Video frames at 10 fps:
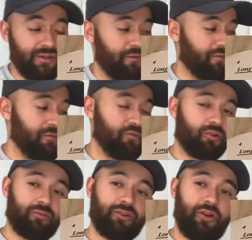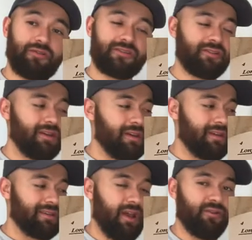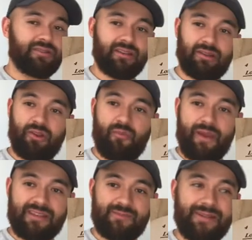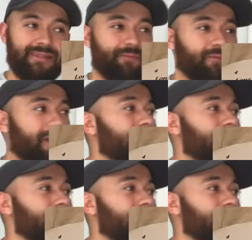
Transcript: from normal notes down to the low basement, right?